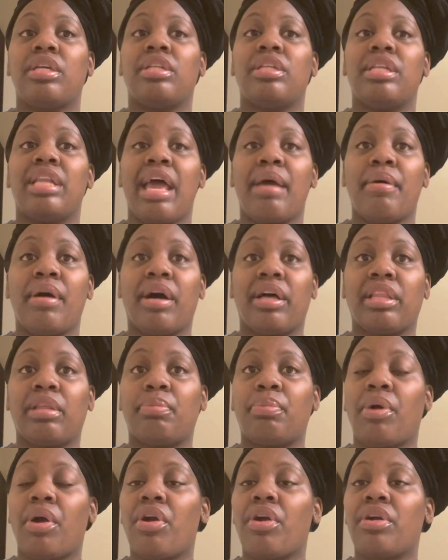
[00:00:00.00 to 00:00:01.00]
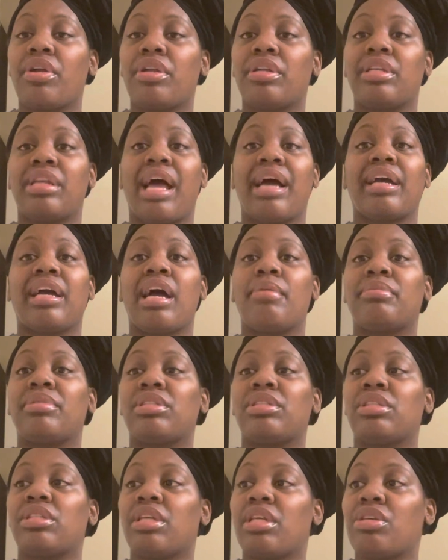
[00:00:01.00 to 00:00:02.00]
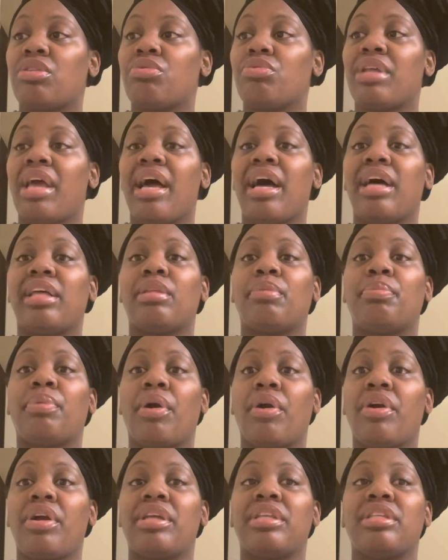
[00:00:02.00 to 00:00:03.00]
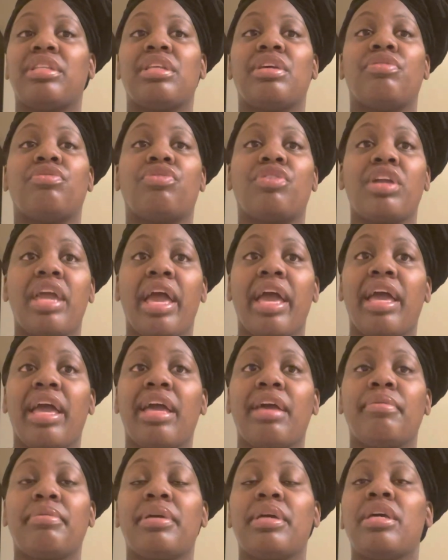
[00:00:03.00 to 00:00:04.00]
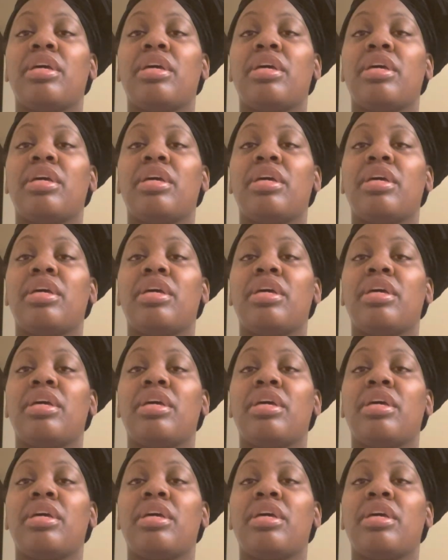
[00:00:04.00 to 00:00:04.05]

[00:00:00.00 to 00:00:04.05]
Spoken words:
That other parent not coming to see you. That other parent is in rehab.